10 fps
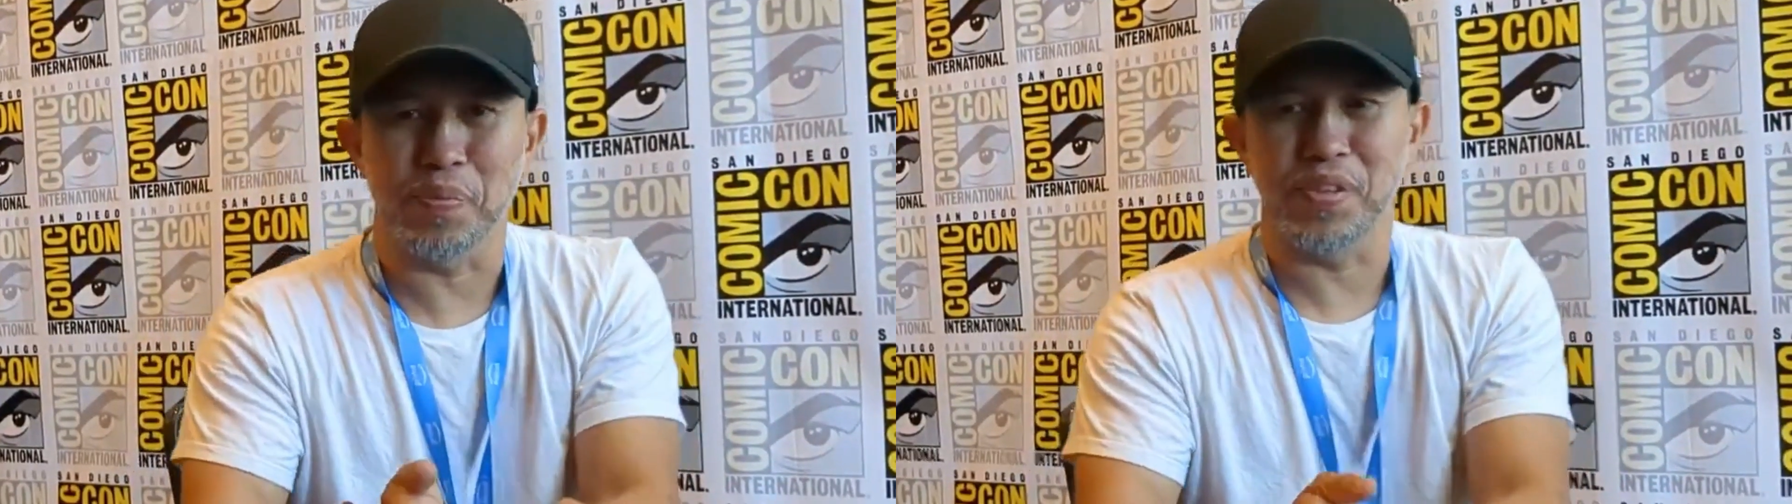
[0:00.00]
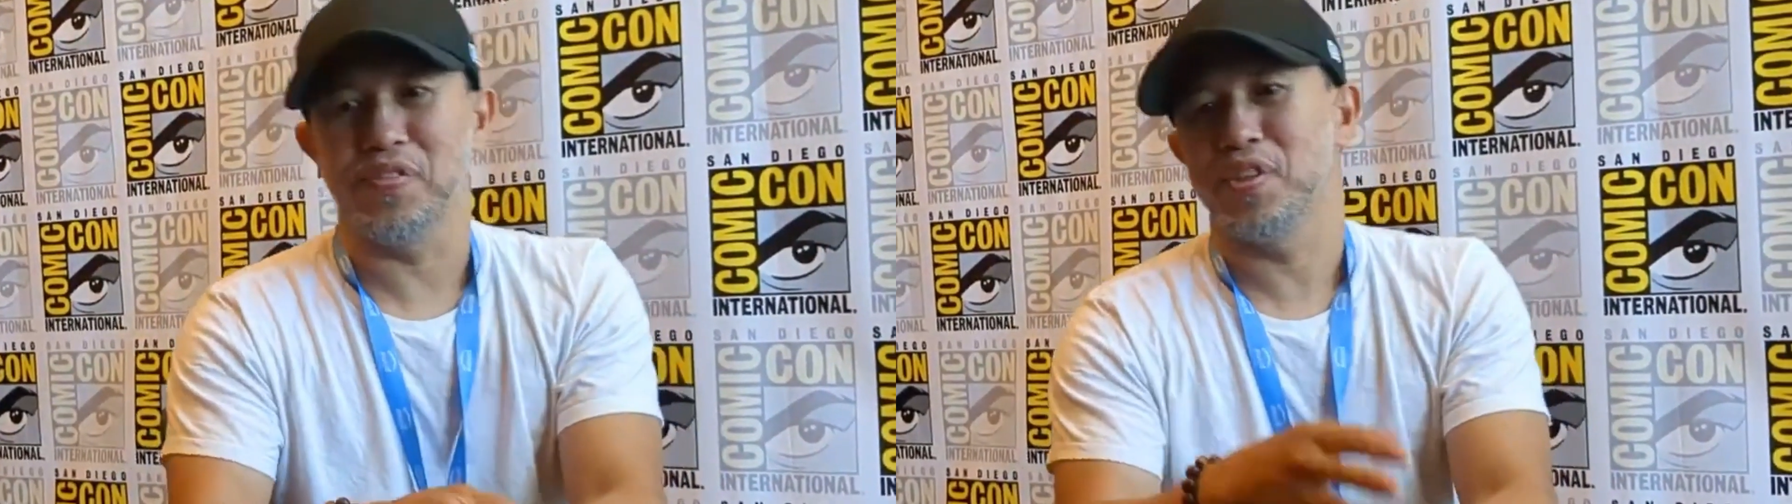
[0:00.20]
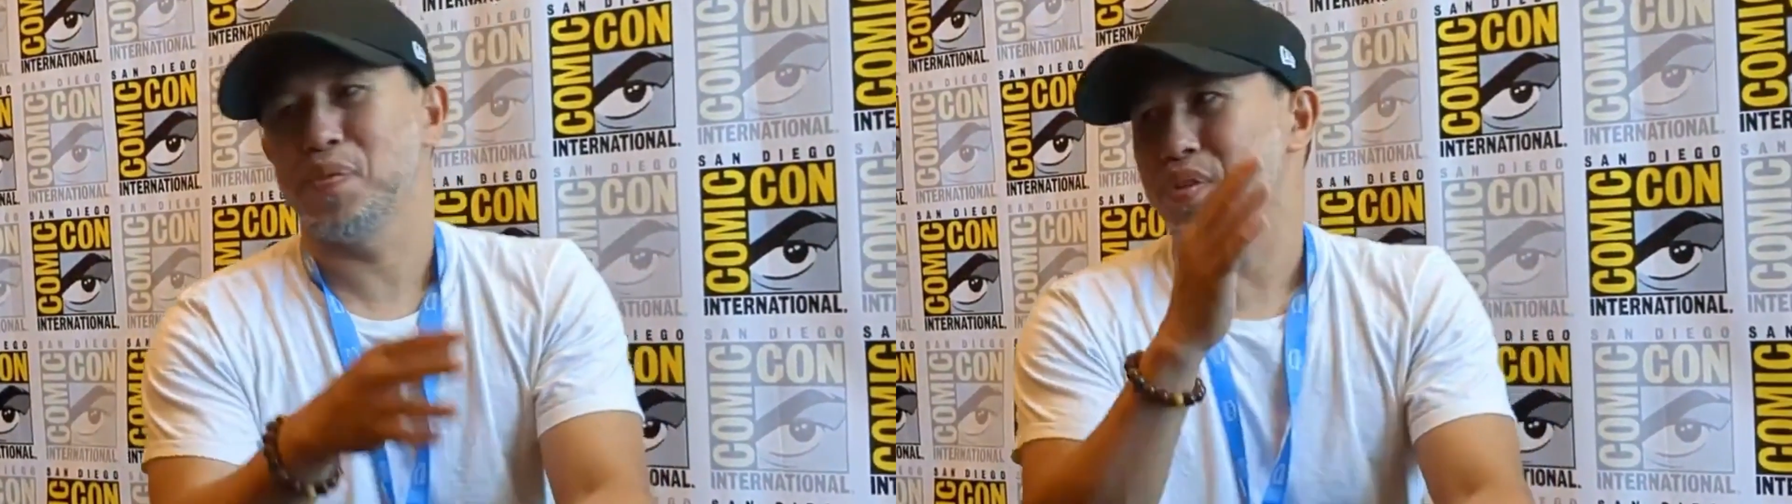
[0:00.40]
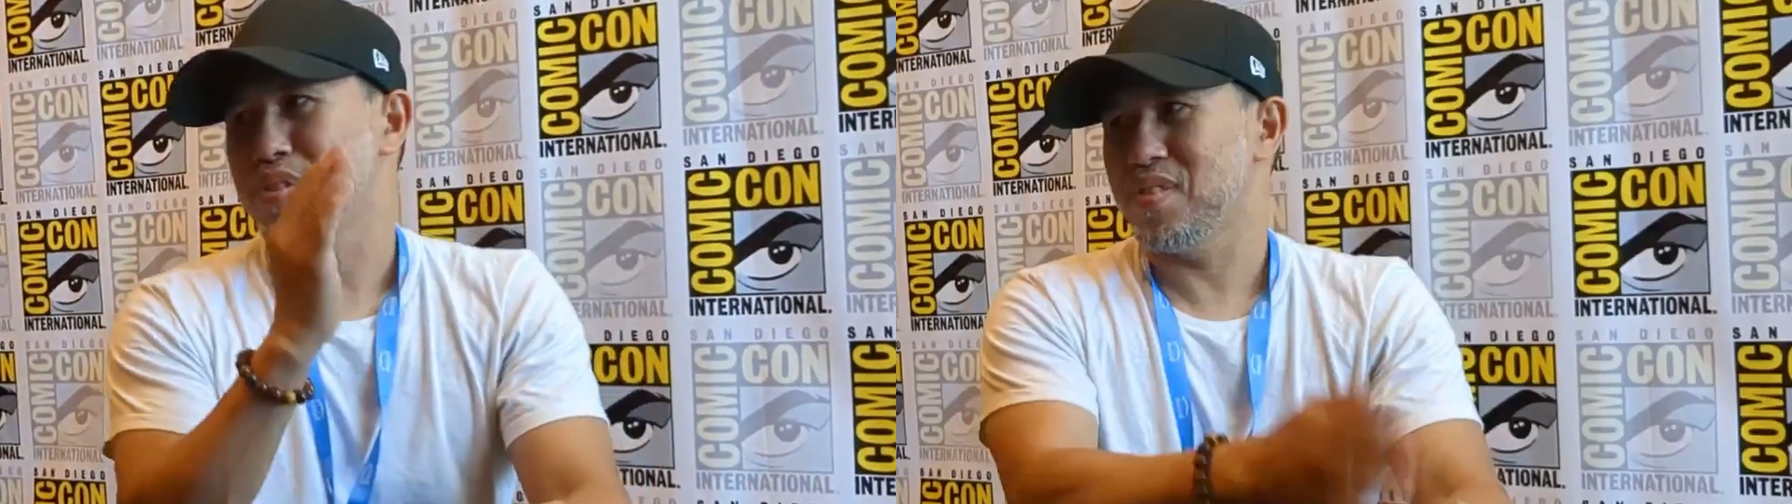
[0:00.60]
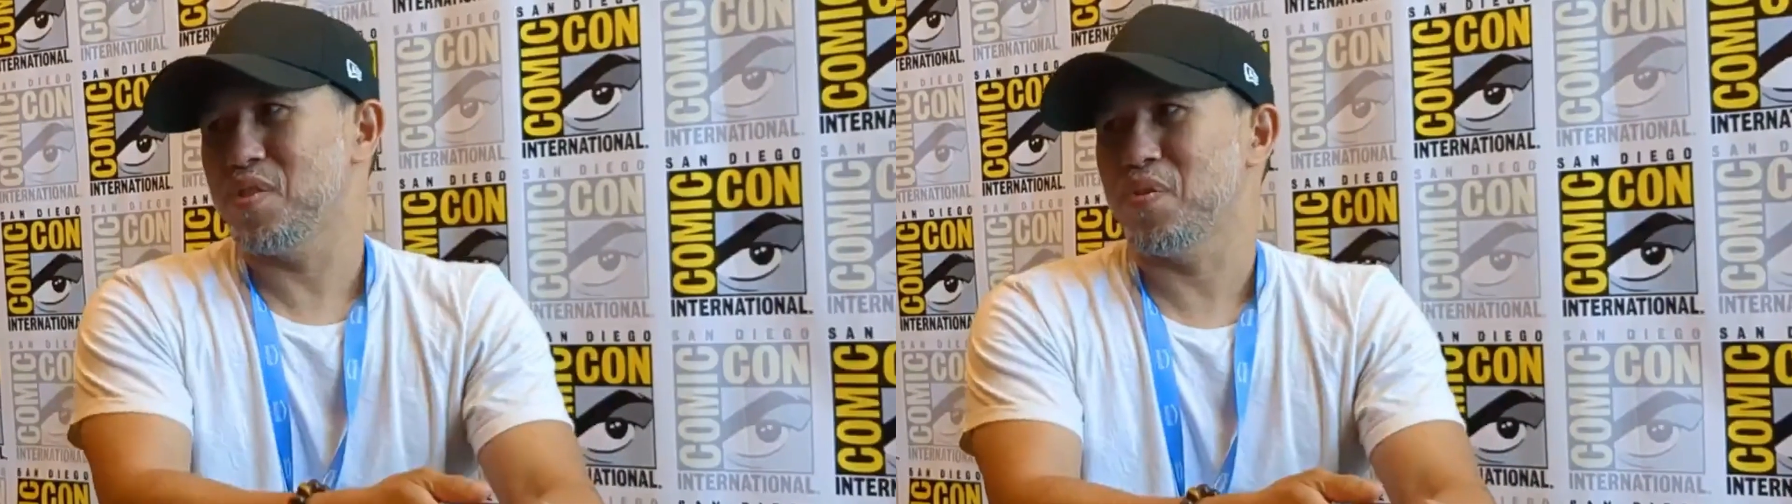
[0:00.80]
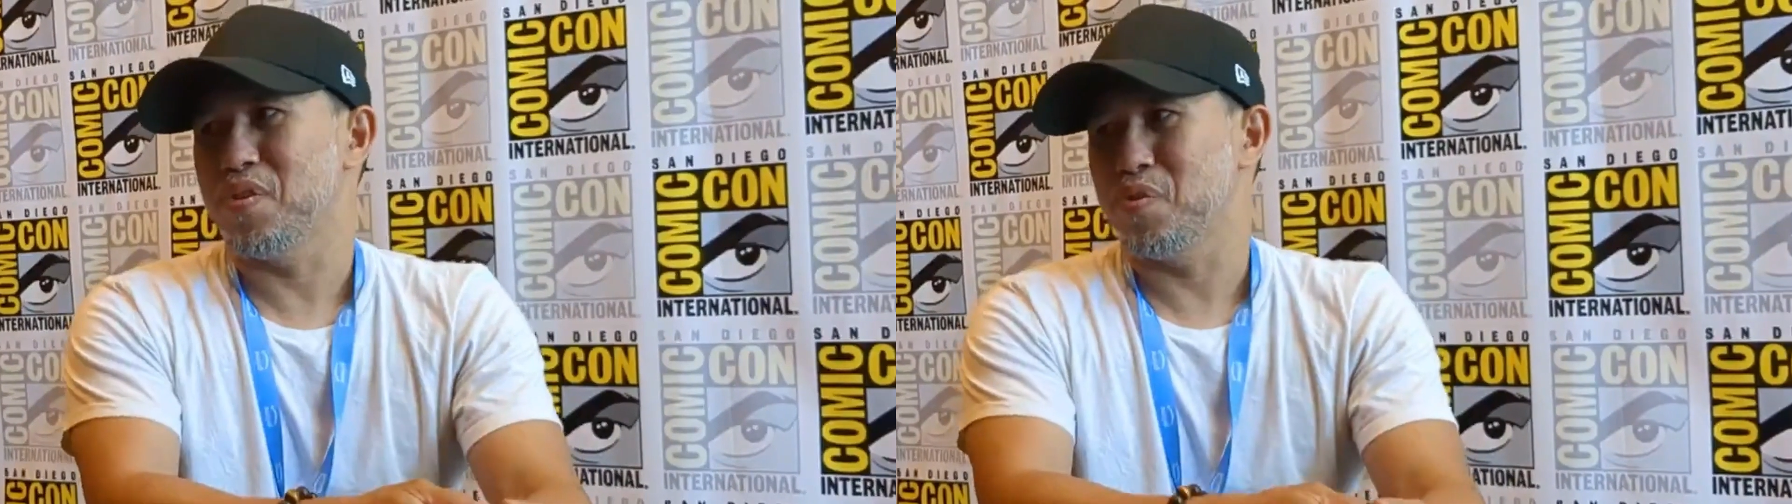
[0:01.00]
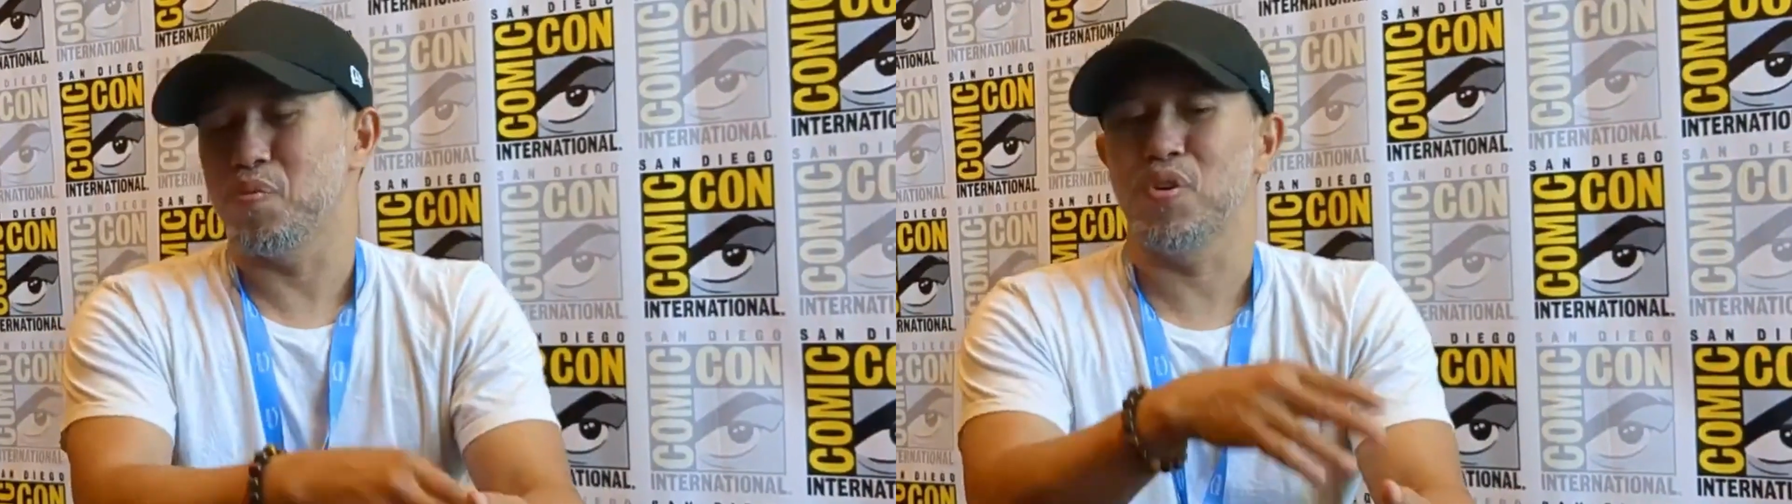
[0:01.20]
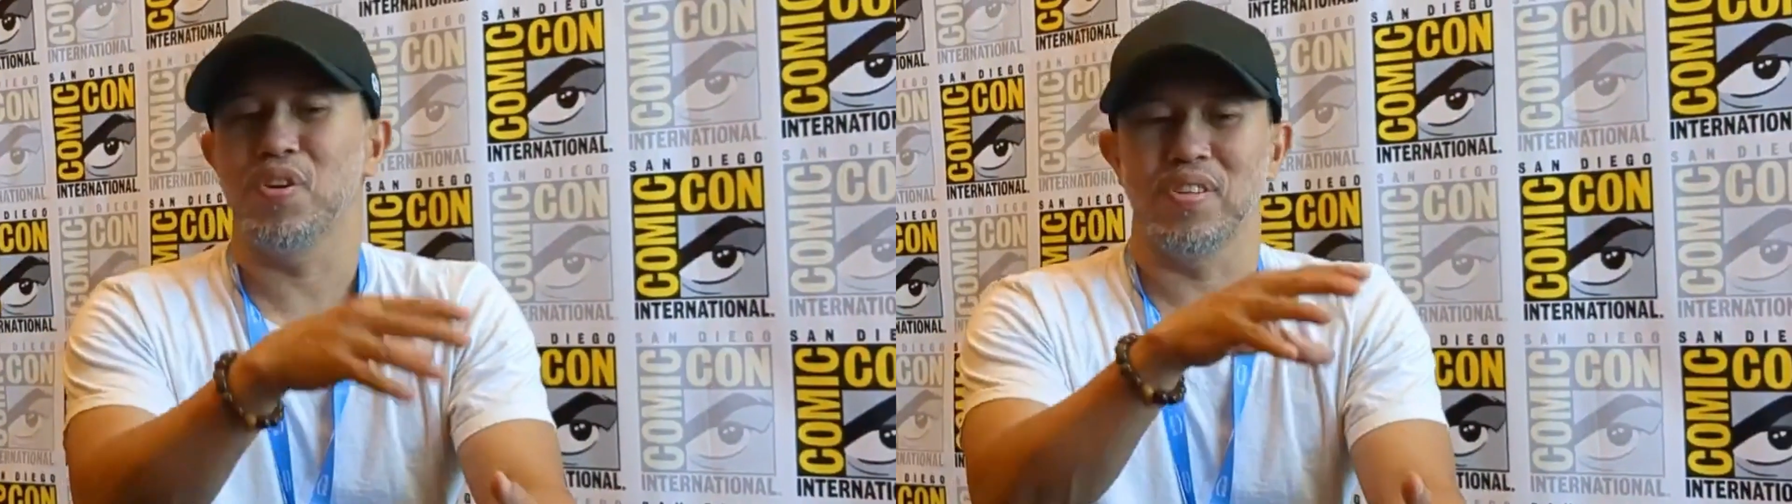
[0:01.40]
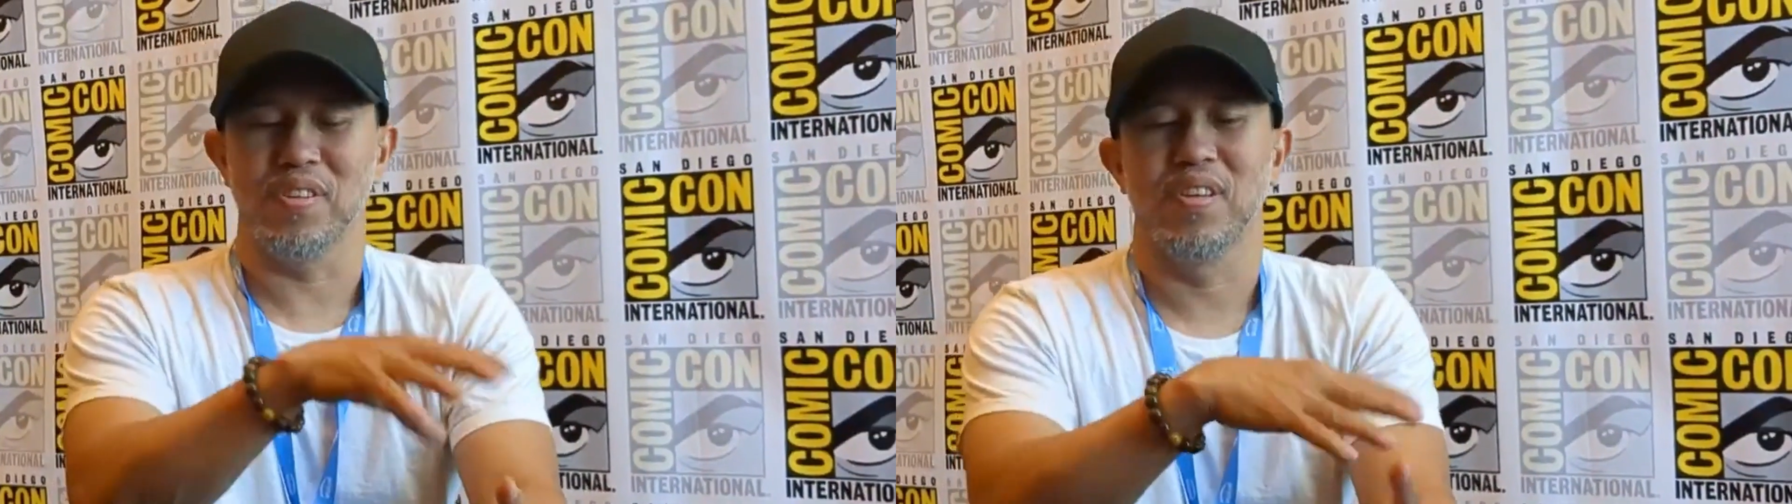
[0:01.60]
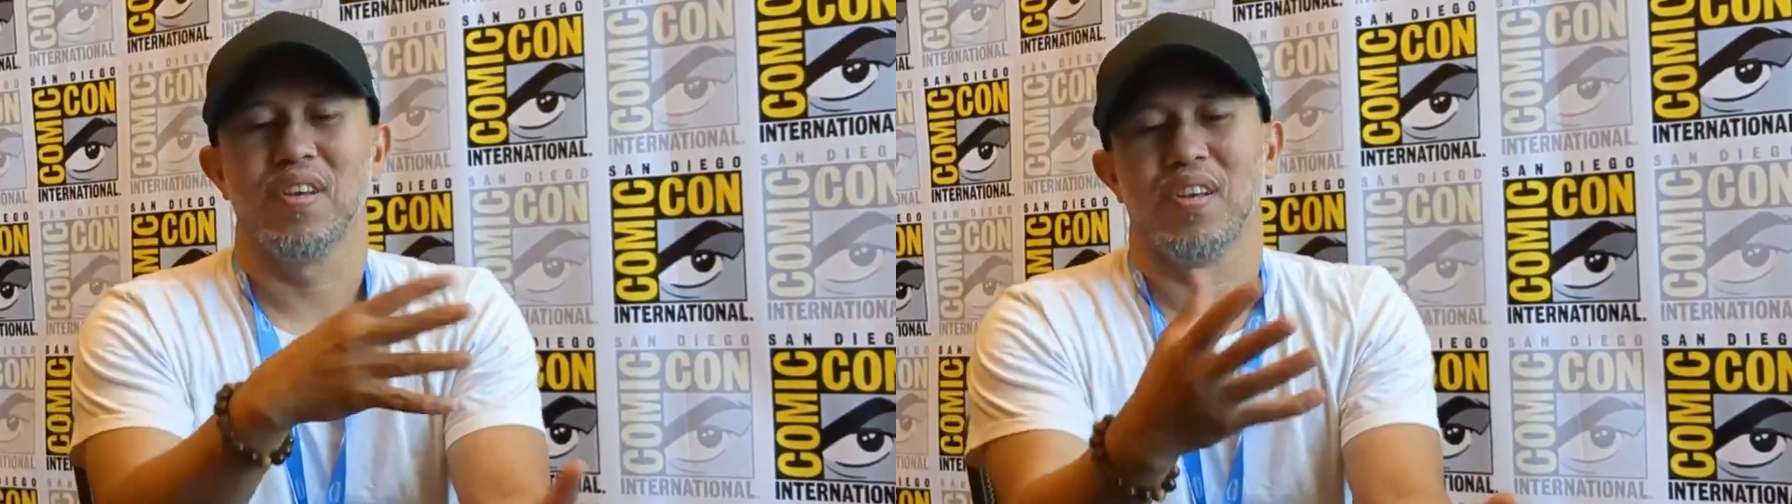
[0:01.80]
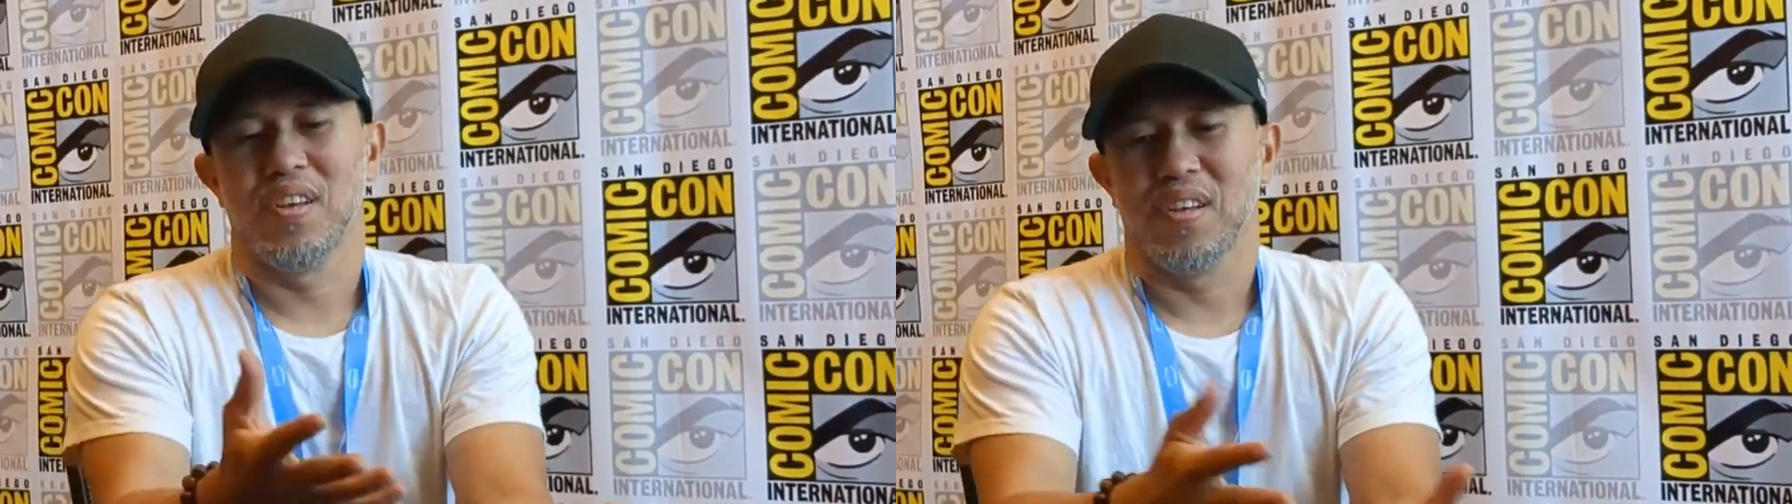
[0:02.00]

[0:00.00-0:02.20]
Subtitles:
I grew up in the Philippines, that's where I was born.